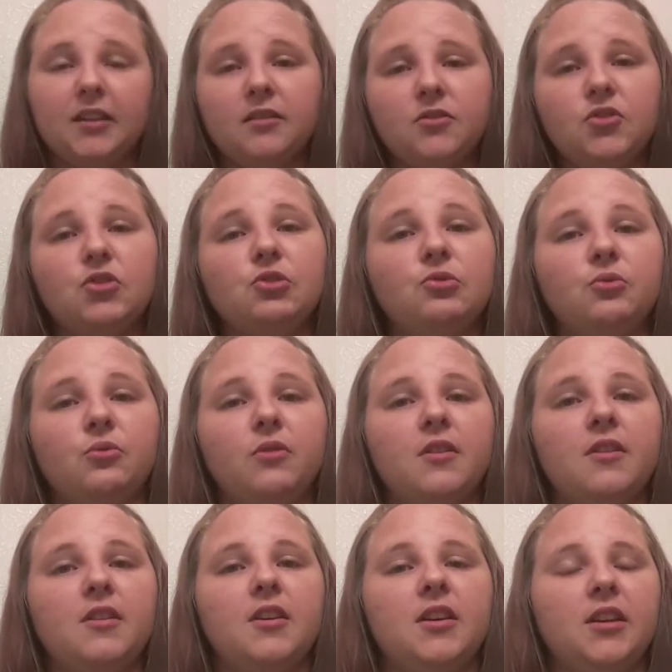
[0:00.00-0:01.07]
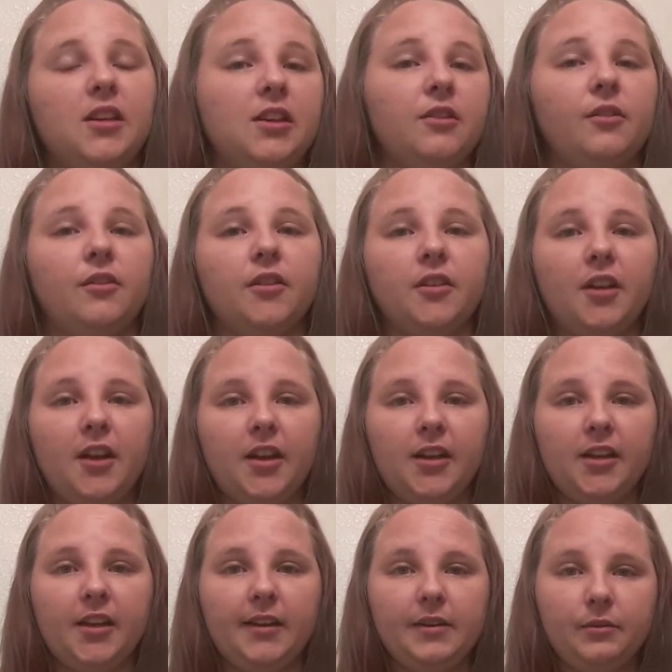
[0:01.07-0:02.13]
into the ER, I
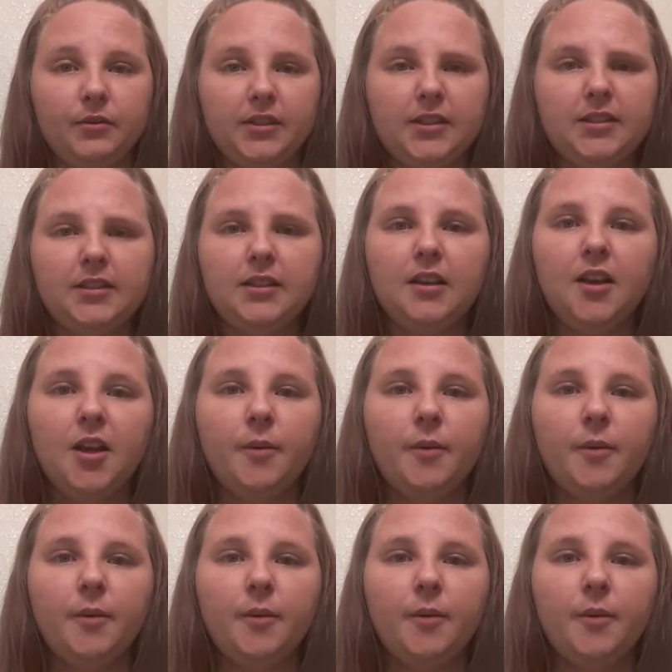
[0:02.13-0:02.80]
had noticed